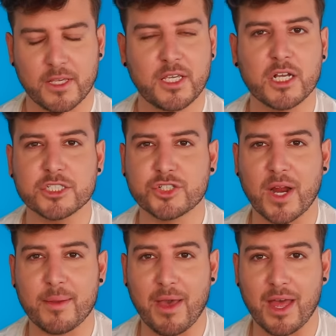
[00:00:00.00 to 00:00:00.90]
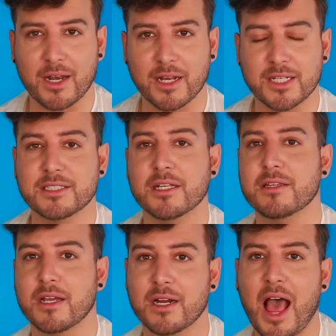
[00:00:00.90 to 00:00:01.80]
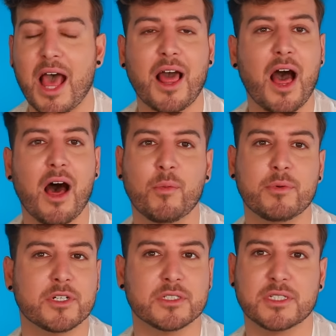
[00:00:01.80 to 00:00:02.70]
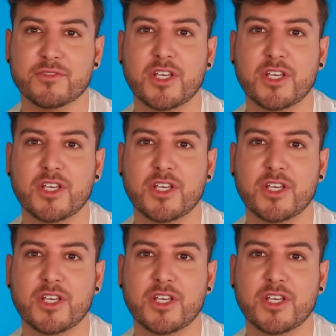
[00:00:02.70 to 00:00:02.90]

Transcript: Y'all straight men need to learn how to humble yourself.